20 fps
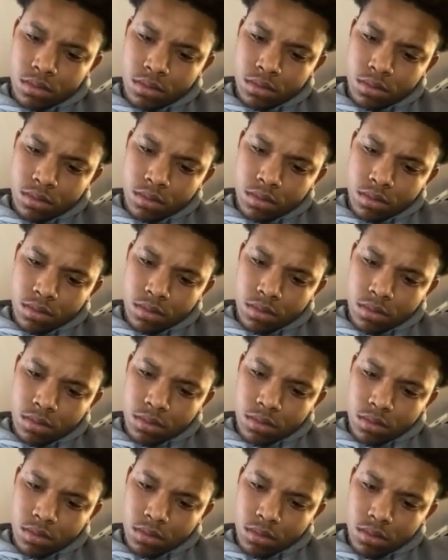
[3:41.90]

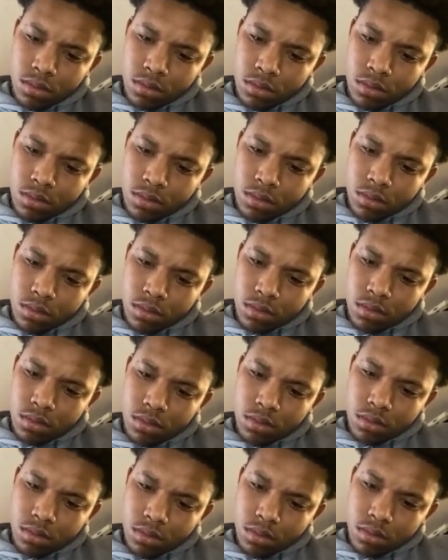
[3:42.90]

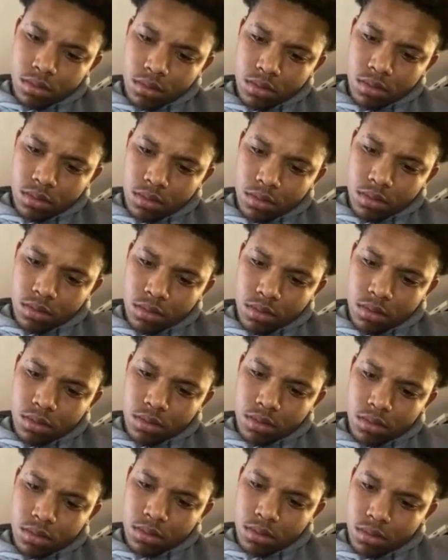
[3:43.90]

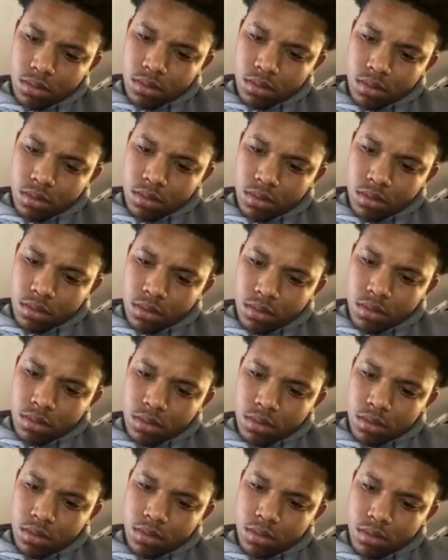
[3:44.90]

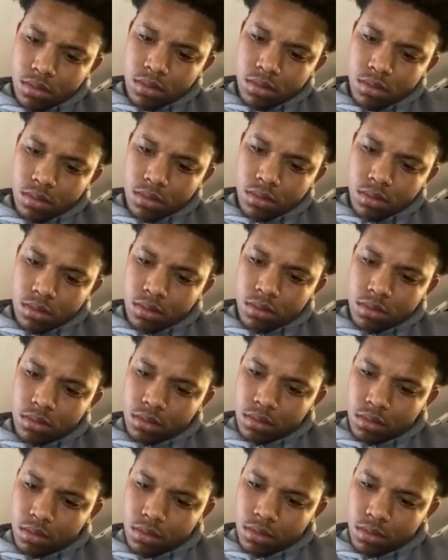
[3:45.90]

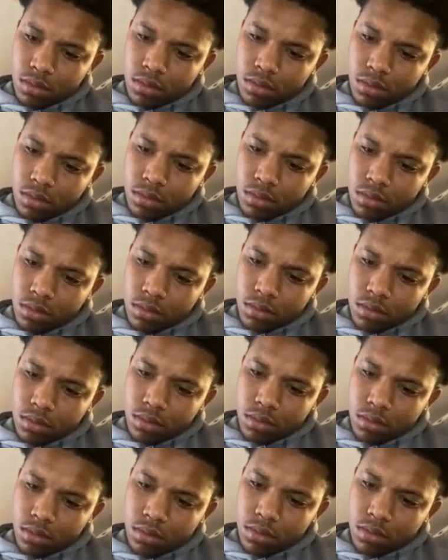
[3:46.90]

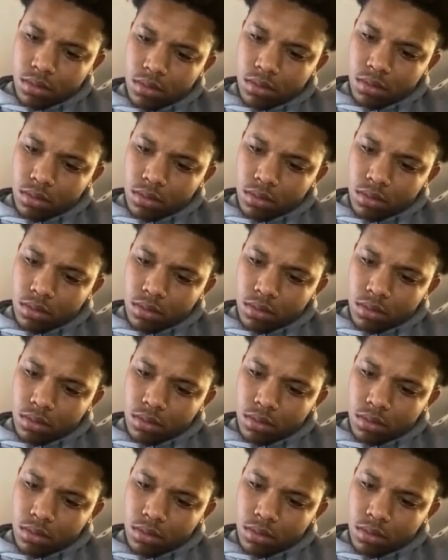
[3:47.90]
(not speaking)